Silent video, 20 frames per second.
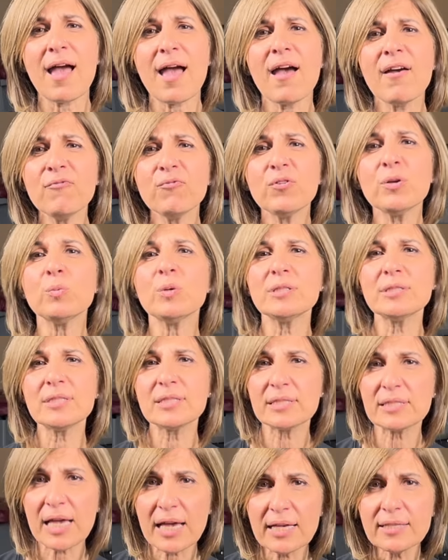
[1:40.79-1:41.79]
Everyone
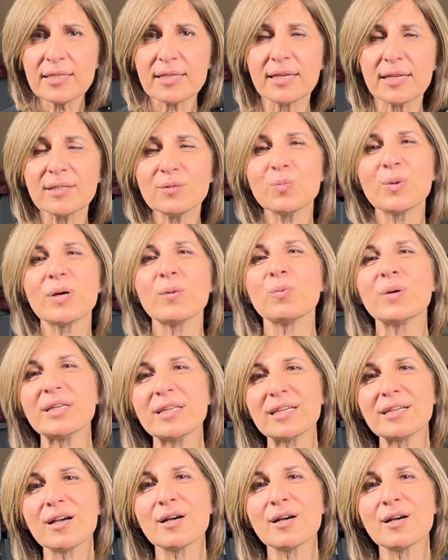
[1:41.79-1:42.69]
says it, but when it